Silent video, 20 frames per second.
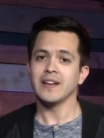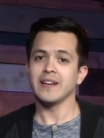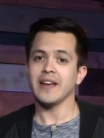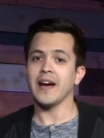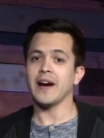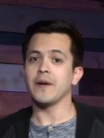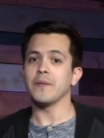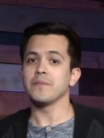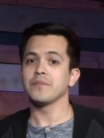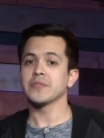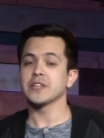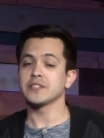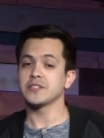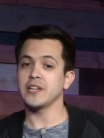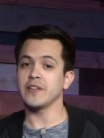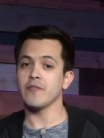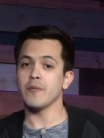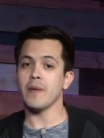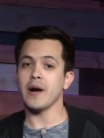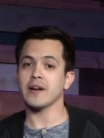Now,
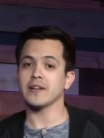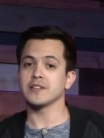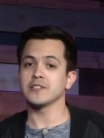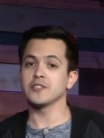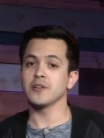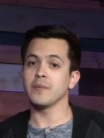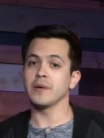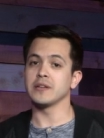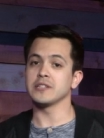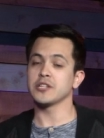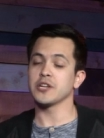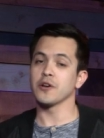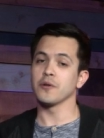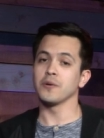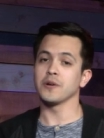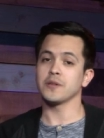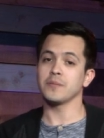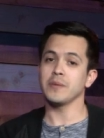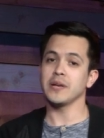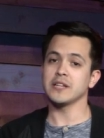Steven Moctezuma is here
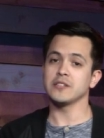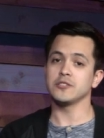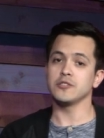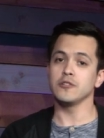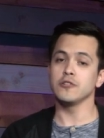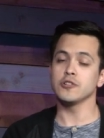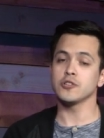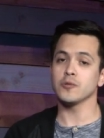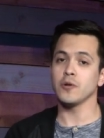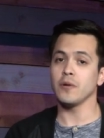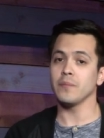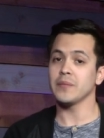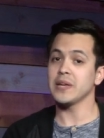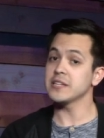with me as usual.